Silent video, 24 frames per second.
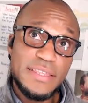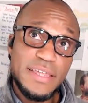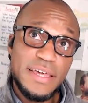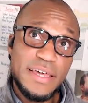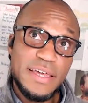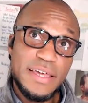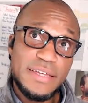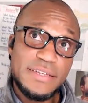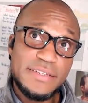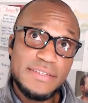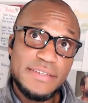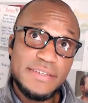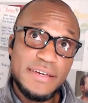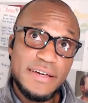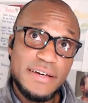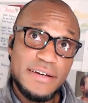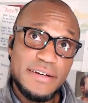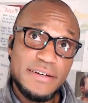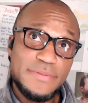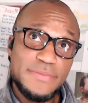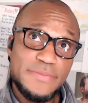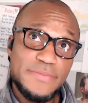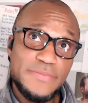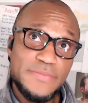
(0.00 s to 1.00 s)
That
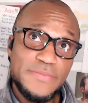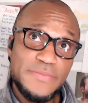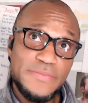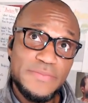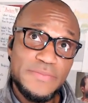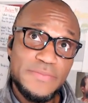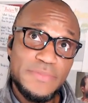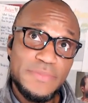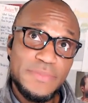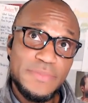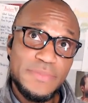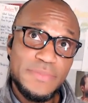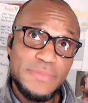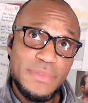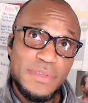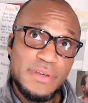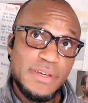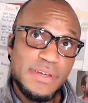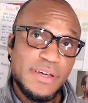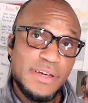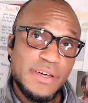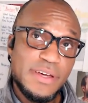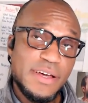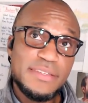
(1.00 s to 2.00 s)

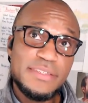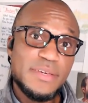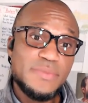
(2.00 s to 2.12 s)
a